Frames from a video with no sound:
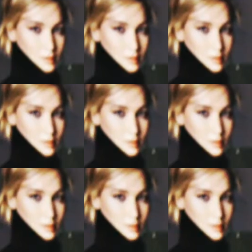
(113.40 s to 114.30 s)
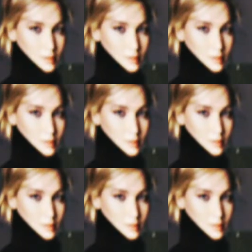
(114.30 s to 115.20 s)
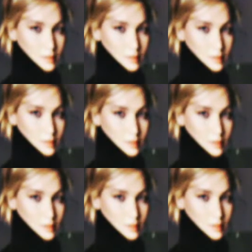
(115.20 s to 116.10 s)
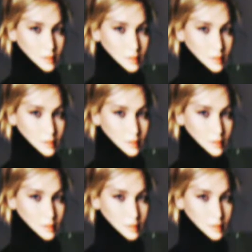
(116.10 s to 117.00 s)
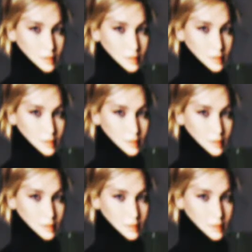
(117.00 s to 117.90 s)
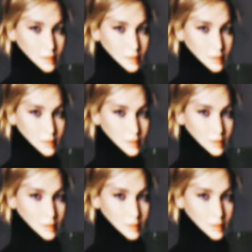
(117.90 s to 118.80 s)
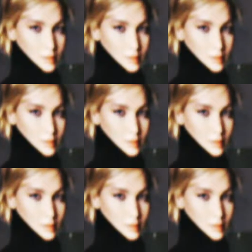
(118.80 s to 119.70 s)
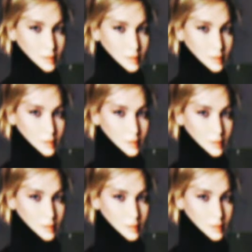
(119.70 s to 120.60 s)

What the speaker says: No words are spoken by the person on screen.